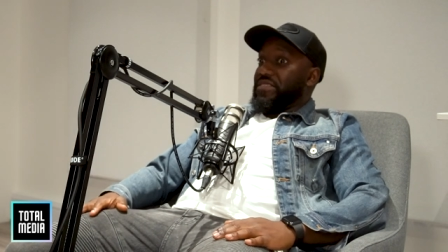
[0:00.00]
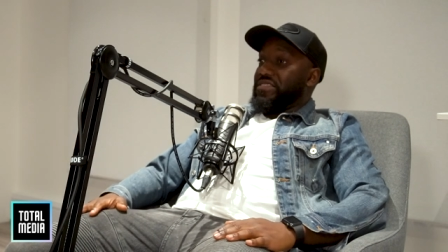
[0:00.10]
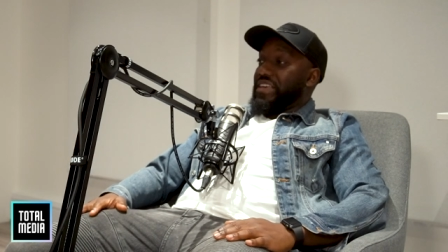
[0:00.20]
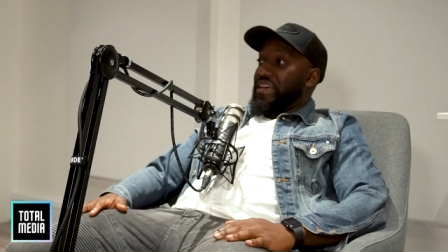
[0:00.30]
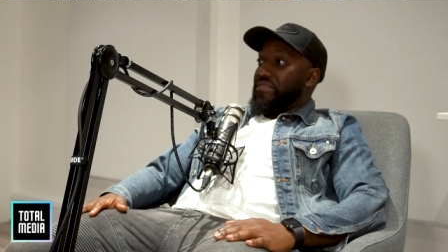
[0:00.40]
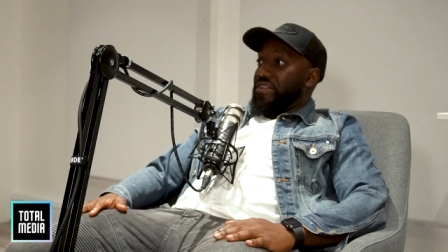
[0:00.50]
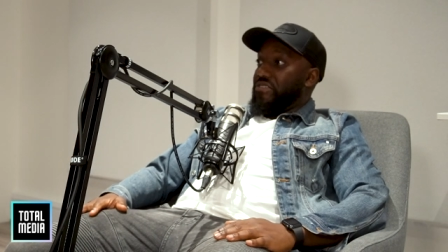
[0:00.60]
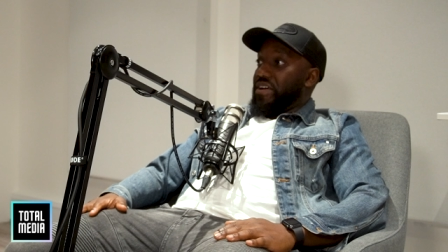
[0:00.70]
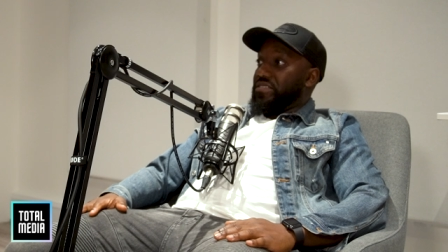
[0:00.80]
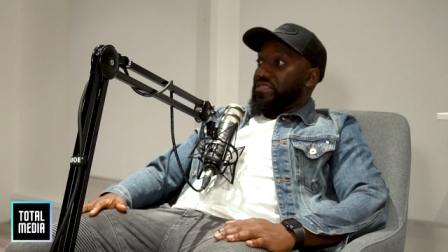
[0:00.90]
saving
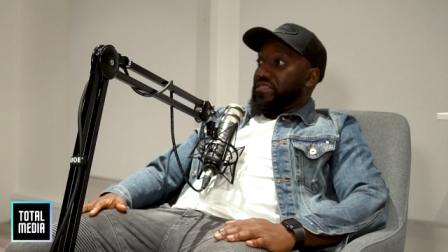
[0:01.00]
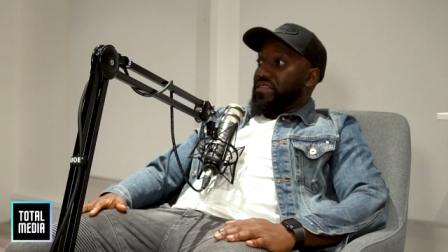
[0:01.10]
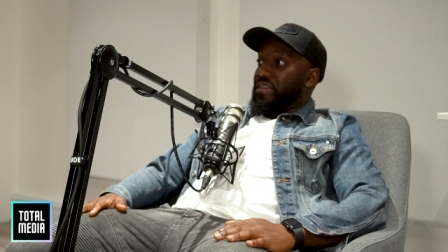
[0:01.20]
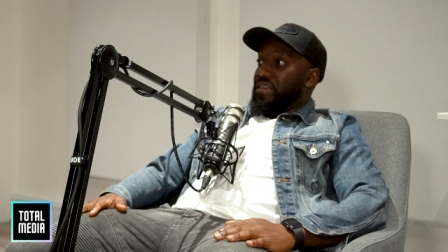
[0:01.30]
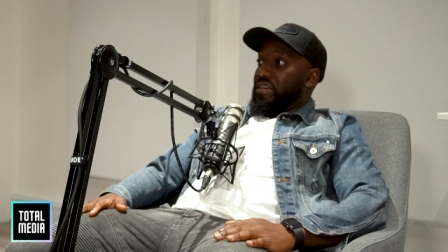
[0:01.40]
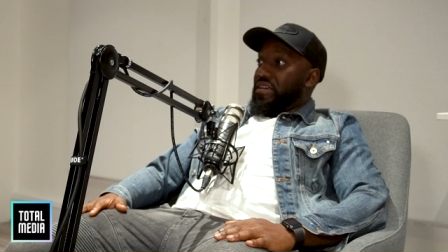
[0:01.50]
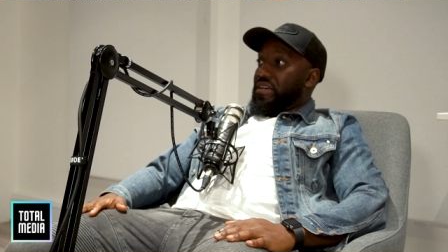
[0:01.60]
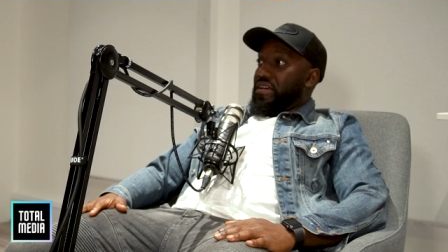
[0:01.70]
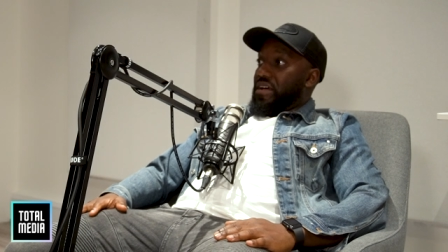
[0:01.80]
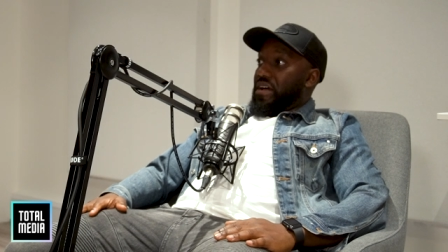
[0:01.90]
grace?
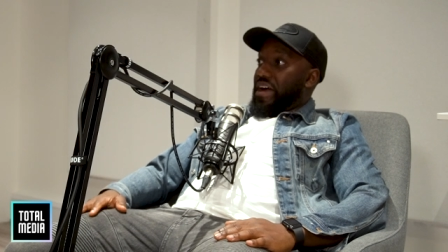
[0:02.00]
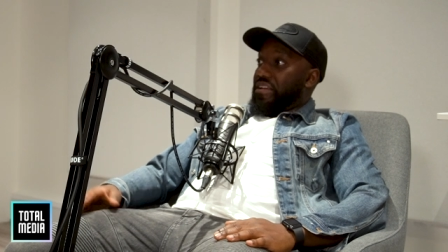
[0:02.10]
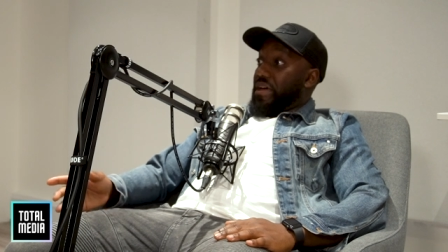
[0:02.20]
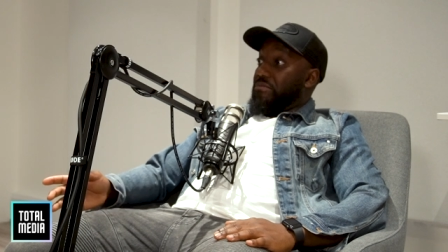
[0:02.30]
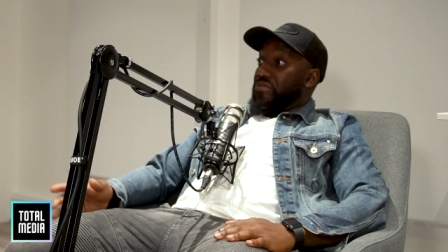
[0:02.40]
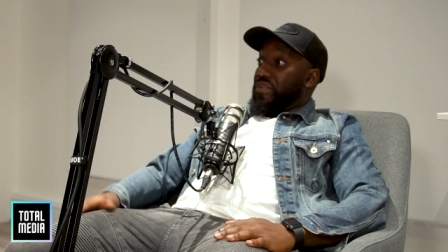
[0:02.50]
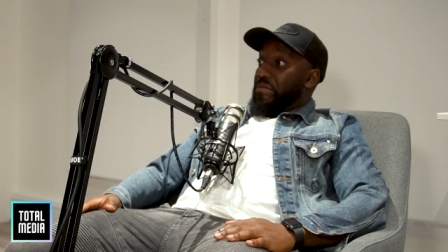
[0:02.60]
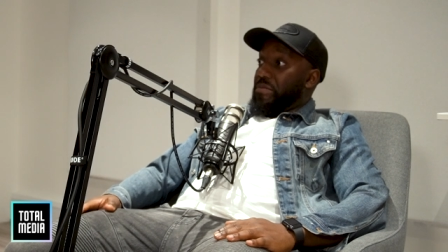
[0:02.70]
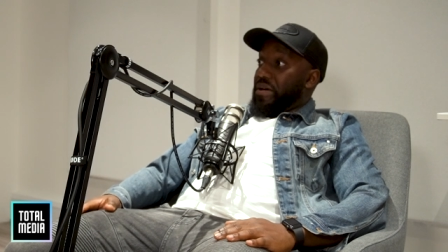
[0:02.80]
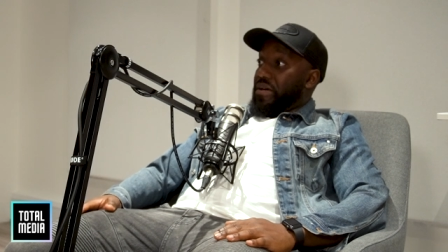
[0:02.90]
How did that move
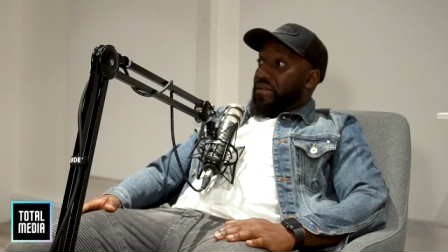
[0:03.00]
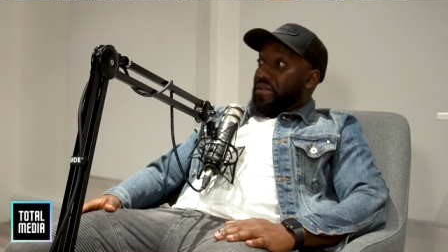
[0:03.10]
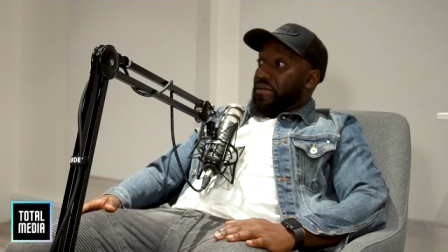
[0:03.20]
come about?